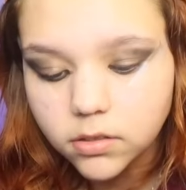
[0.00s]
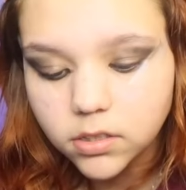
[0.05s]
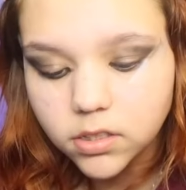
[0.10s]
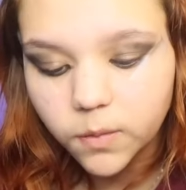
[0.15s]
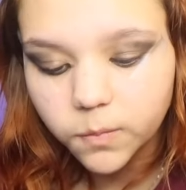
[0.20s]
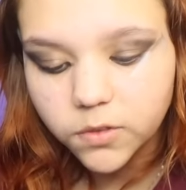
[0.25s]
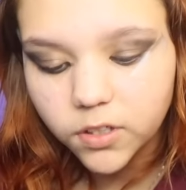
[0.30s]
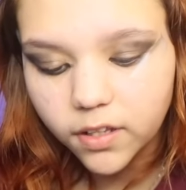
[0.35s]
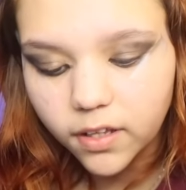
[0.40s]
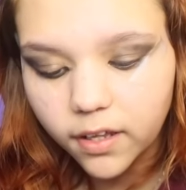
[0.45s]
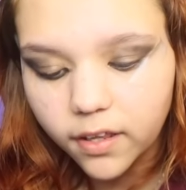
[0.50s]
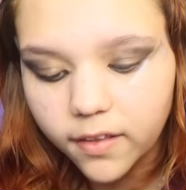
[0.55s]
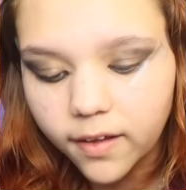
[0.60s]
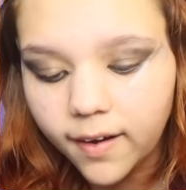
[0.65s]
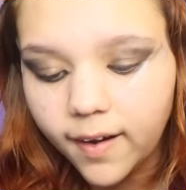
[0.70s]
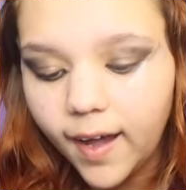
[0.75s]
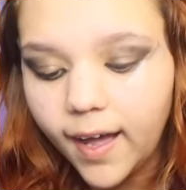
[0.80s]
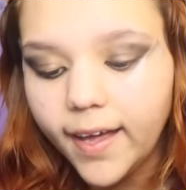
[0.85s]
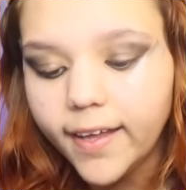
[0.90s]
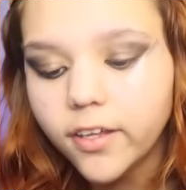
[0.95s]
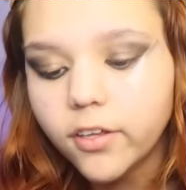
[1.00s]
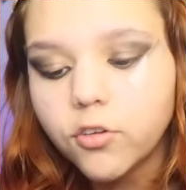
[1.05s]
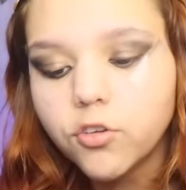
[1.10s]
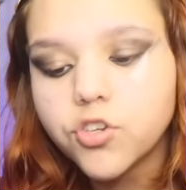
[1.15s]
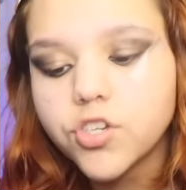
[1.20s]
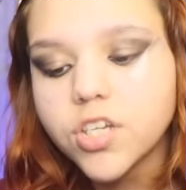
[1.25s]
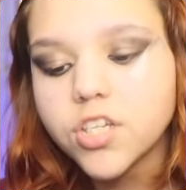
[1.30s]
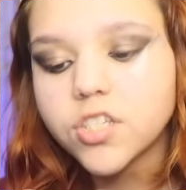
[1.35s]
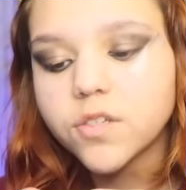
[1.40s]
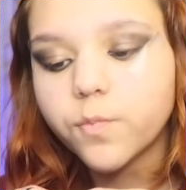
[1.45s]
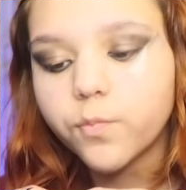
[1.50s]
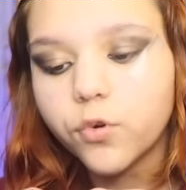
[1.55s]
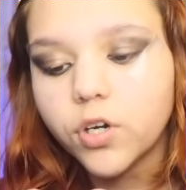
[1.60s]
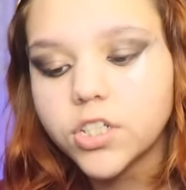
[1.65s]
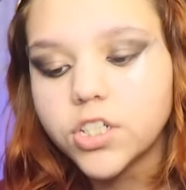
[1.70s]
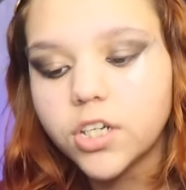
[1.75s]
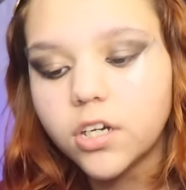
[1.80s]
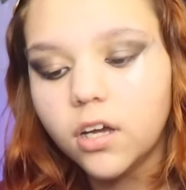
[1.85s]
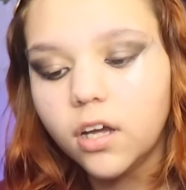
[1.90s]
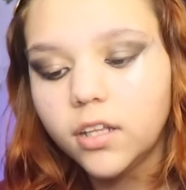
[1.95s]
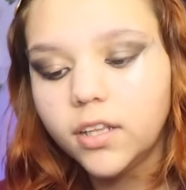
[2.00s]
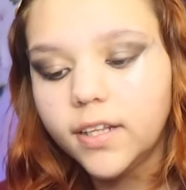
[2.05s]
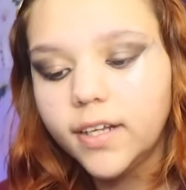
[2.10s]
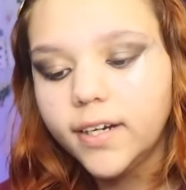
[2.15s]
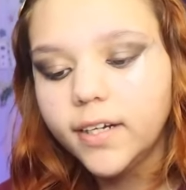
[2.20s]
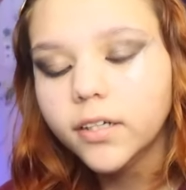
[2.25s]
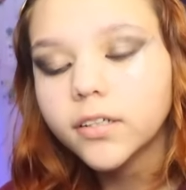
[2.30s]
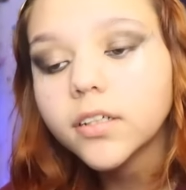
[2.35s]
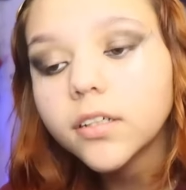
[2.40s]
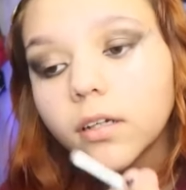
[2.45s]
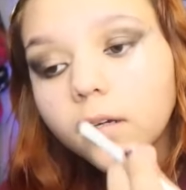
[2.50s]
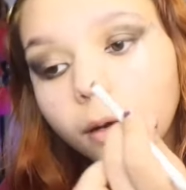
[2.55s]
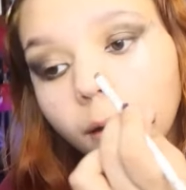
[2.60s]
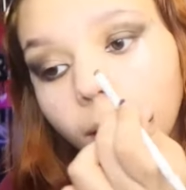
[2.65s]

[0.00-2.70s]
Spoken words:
Same to the other eye, you just brush it on there